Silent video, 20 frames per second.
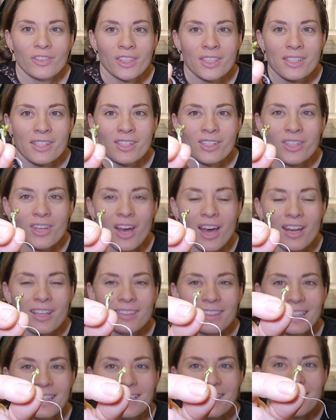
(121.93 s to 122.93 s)
first little
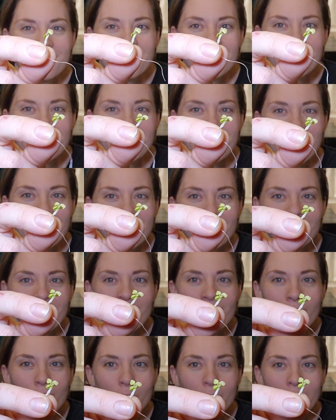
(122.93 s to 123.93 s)
cotyledons and a
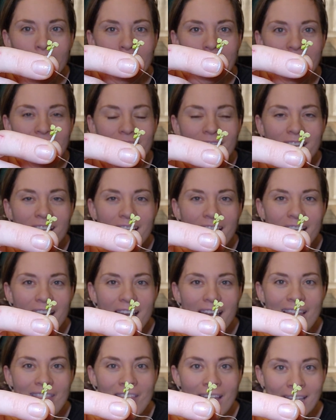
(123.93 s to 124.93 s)
little root.
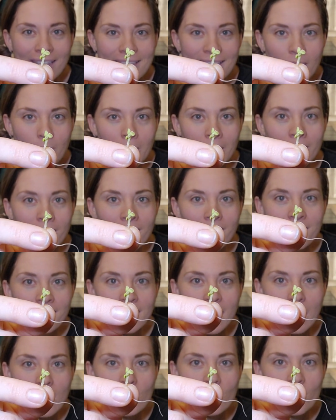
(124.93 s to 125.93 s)
And that's typically the
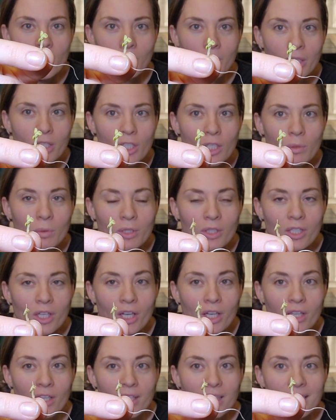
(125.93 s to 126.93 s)
stage at which you will
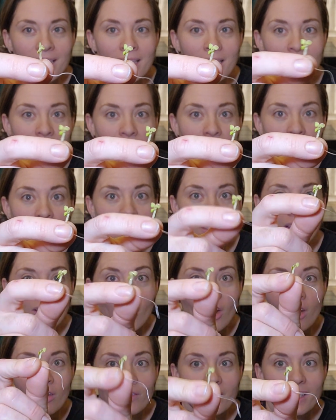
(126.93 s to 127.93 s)
start eating and
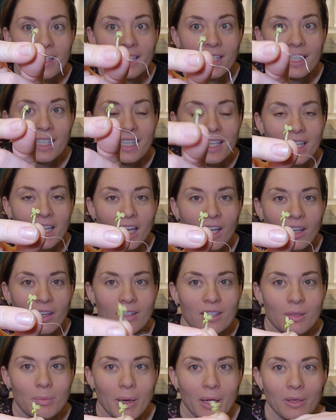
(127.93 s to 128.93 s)
harvesting and eating
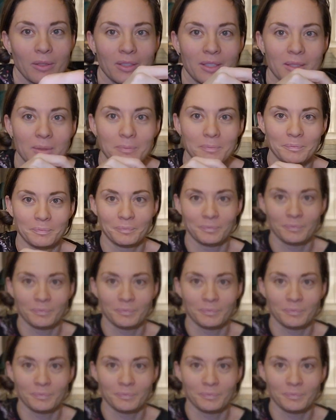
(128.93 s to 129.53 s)
sprouts.